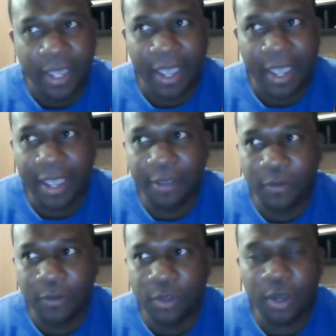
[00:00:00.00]
And,
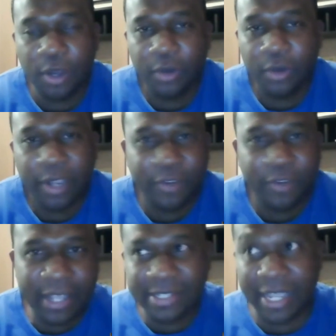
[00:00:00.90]
every day
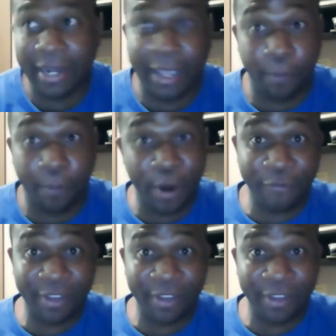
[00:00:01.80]
it's not like
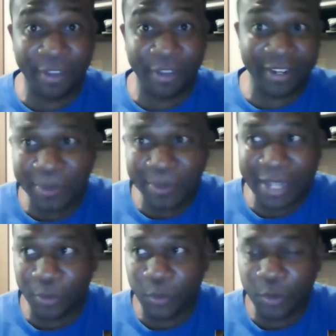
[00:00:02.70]
perfect, like, hey, I'm
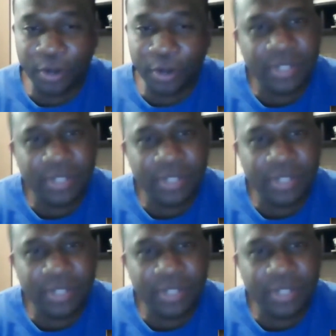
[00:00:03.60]
top of the world.